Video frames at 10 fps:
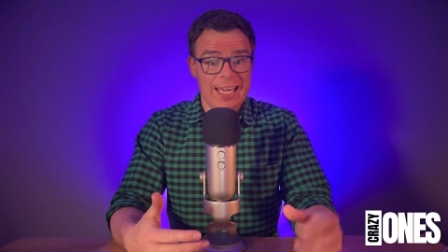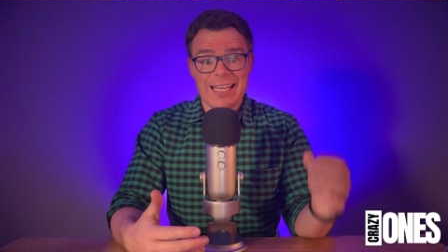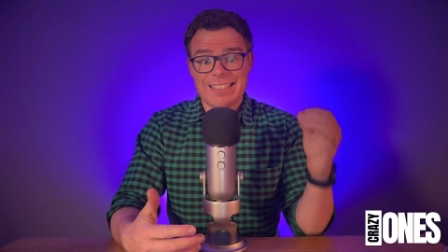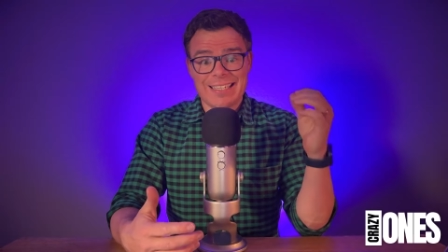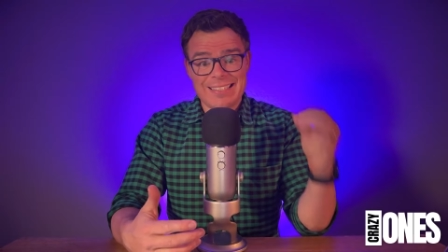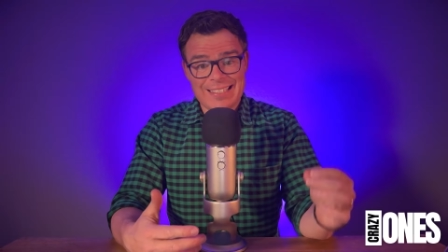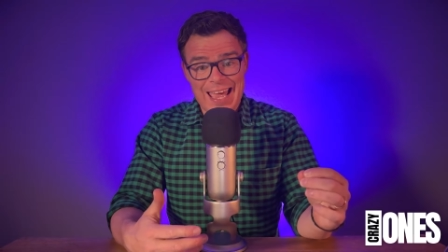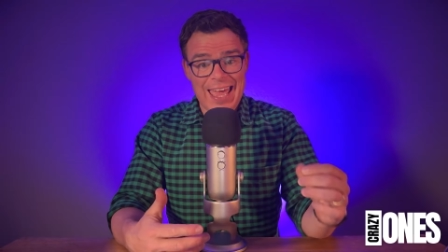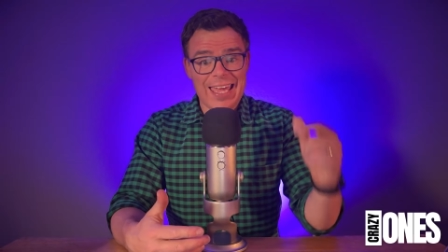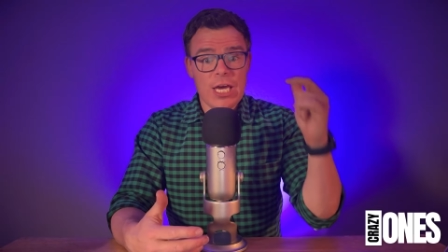And
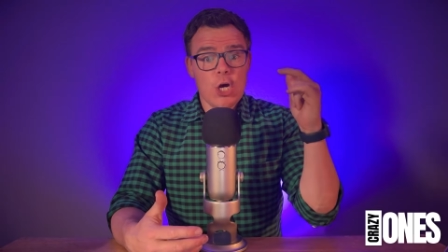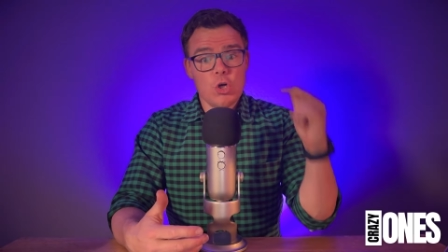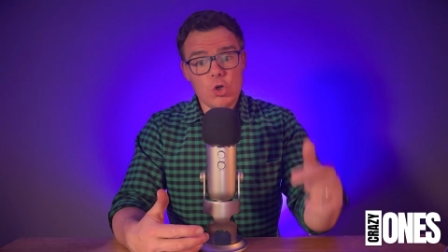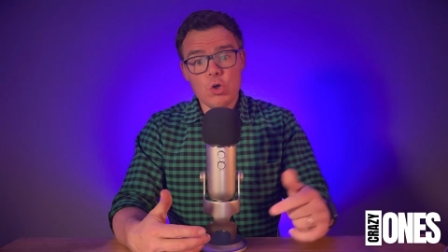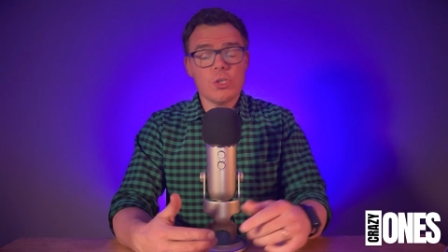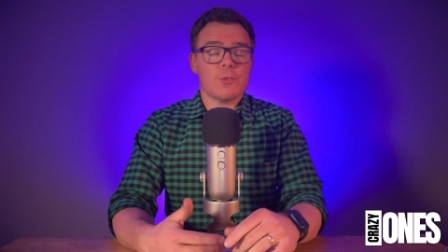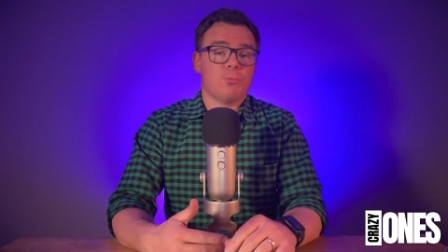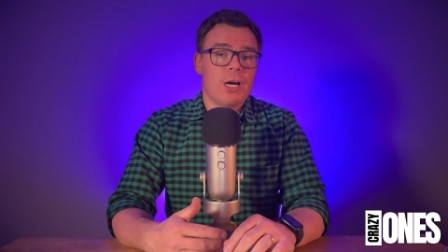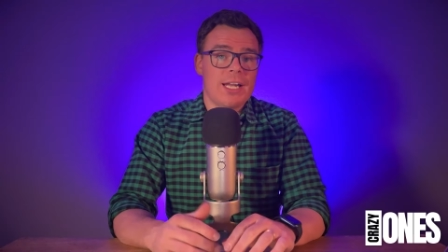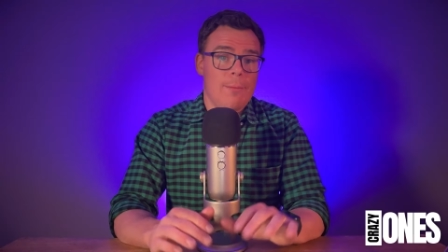today, news
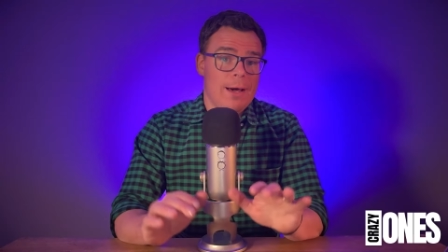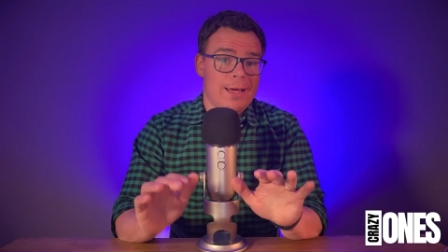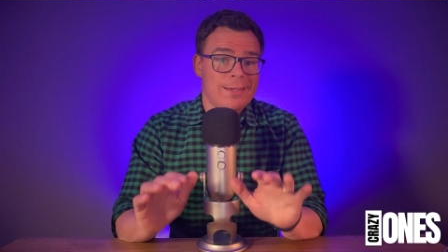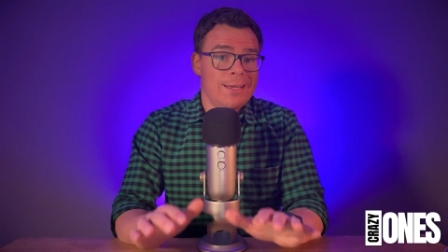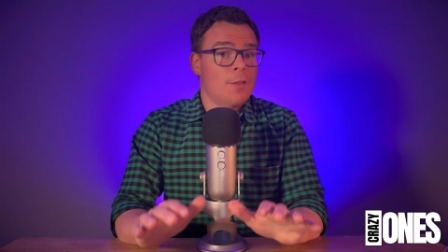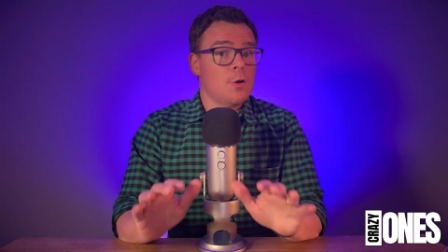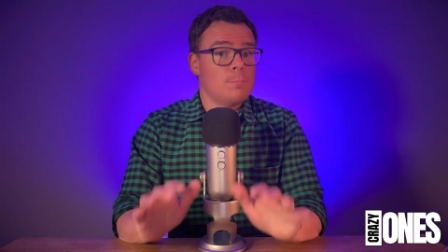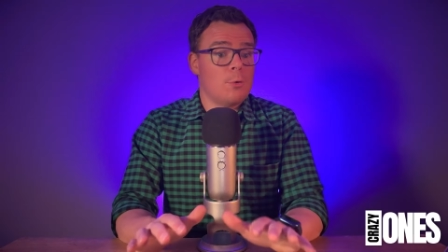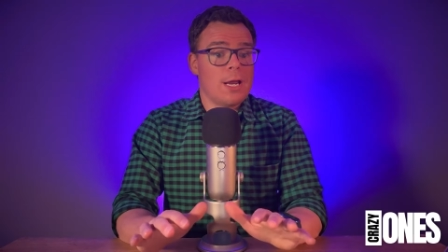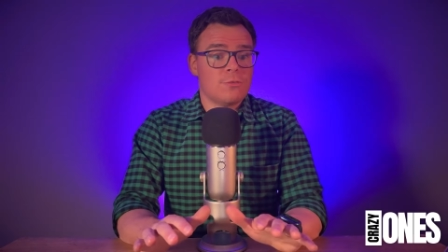spread about another
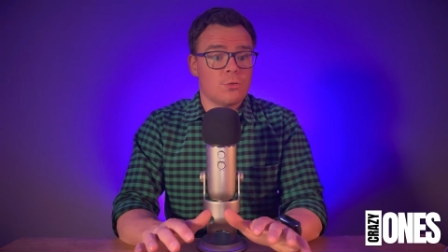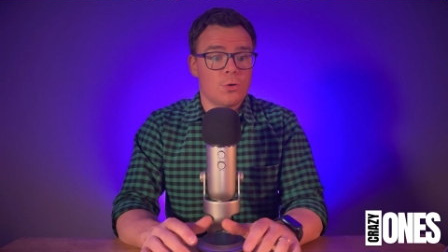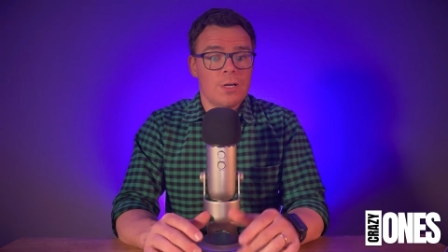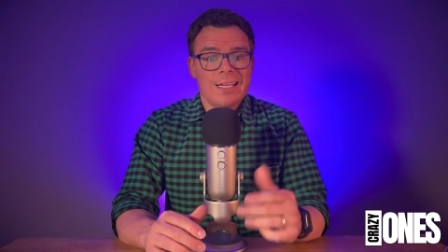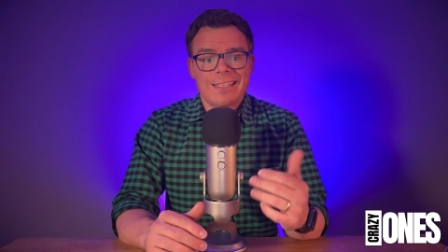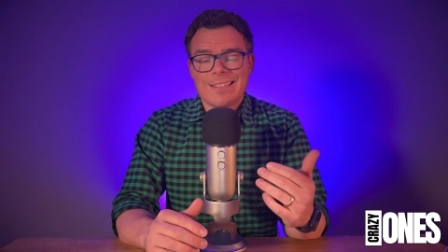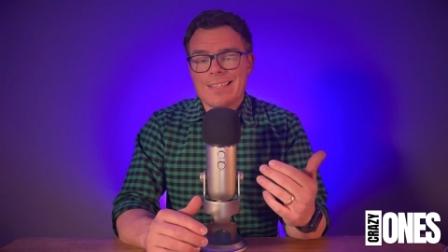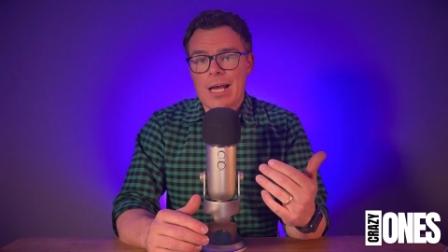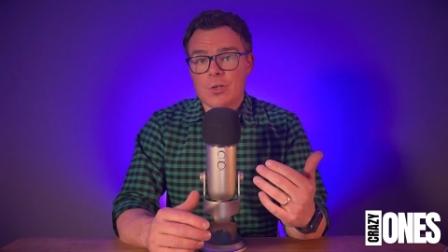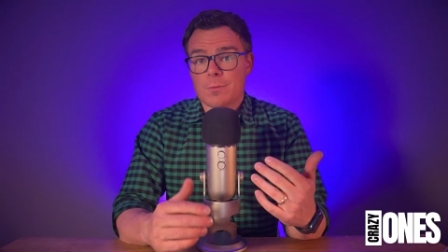breakthrough that
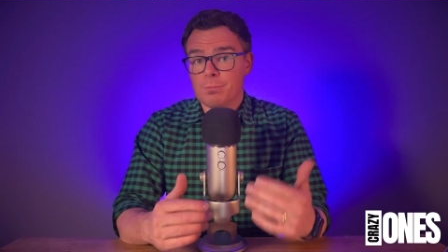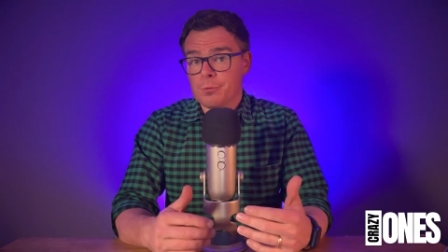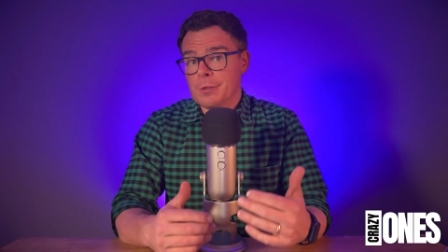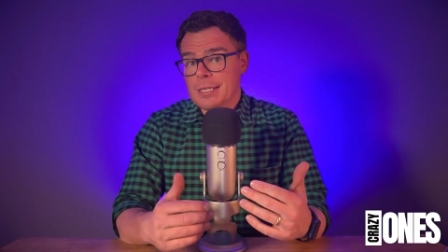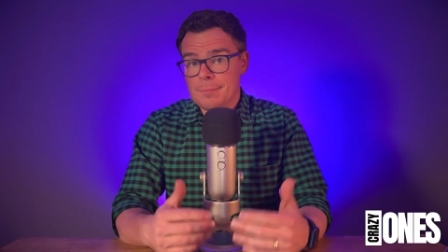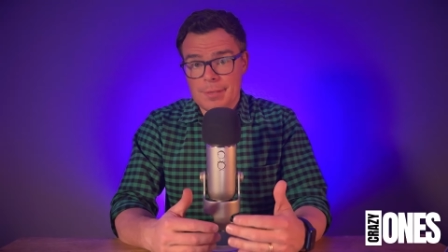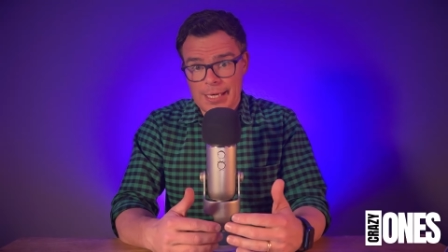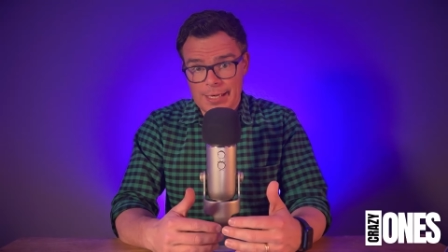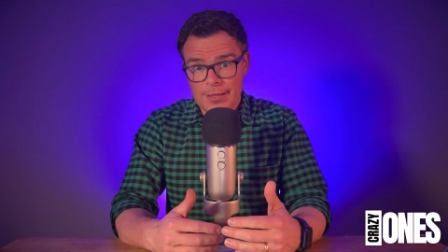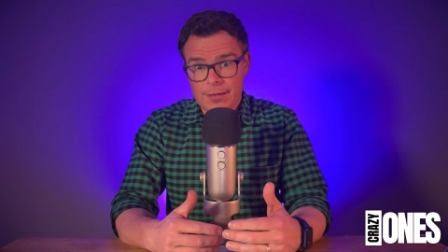sounds pretty
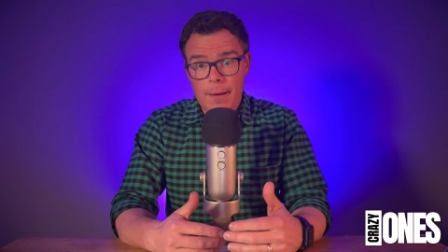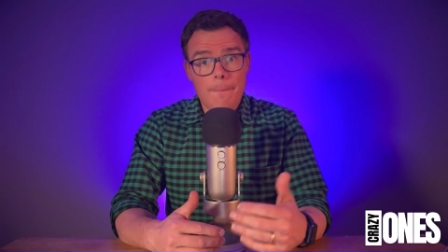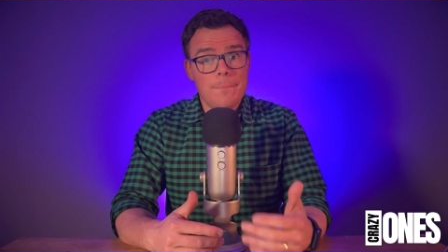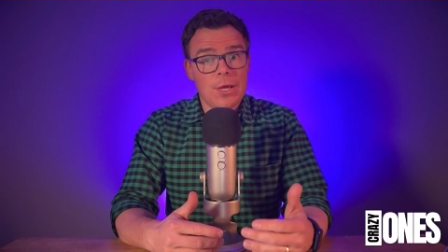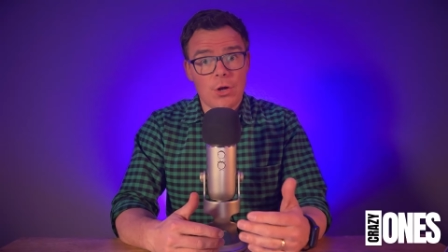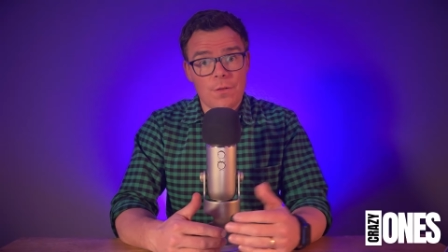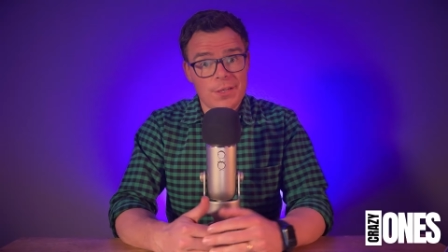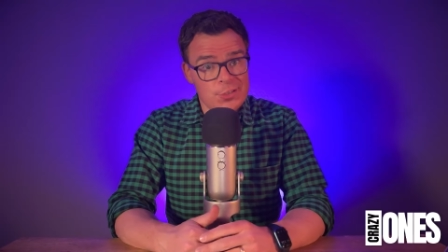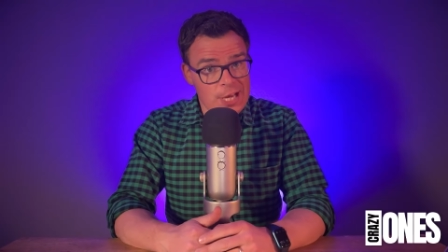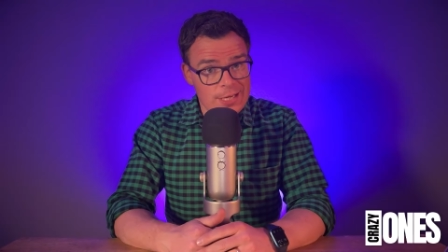big, bigger
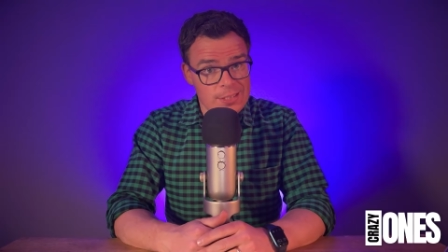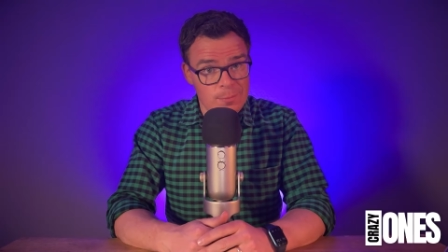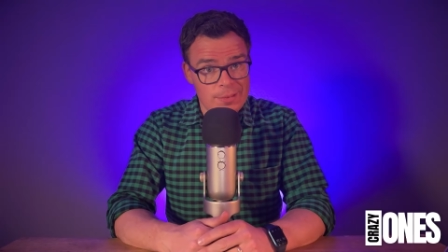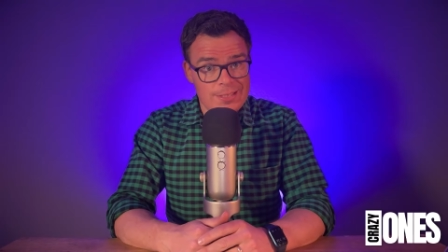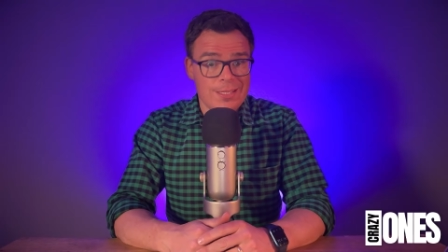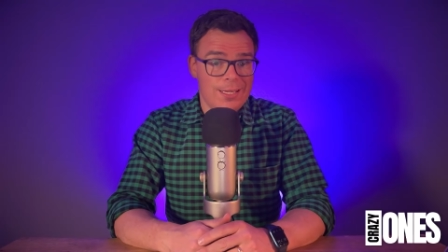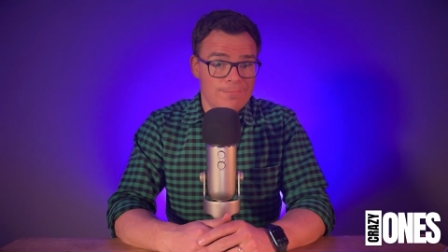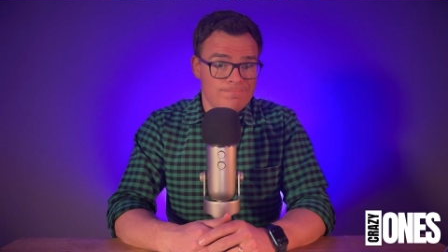than ChatGPT.